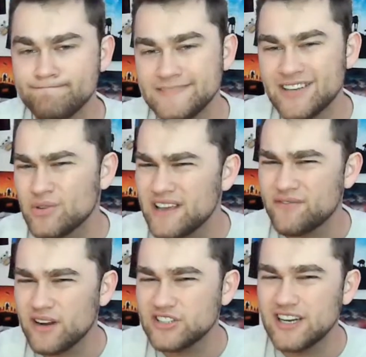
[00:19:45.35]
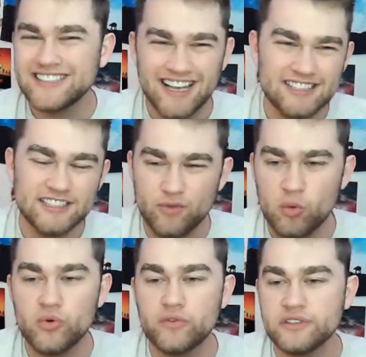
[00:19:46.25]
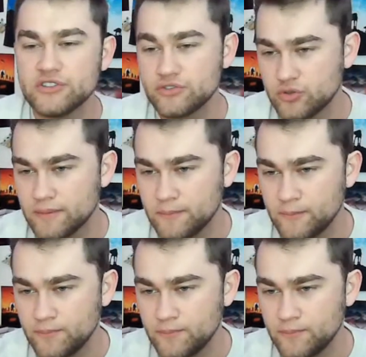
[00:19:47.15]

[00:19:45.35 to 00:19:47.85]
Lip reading: Is that really a franchise? I guess it's 4 movies, so sure.